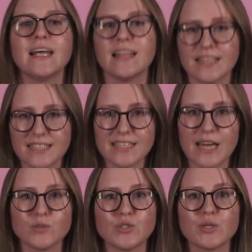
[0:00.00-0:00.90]
Let's
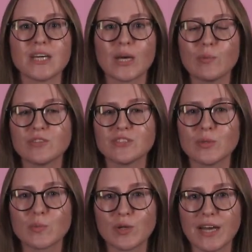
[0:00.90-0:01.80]
now do a couple of
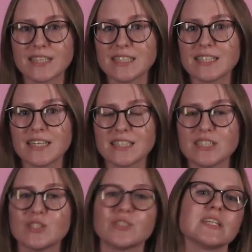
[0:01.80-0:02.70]
simple
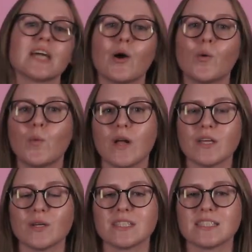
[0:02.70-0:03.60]
exercises to see how well
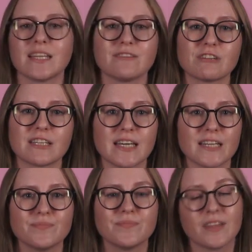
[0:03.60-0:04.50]
you understand everything.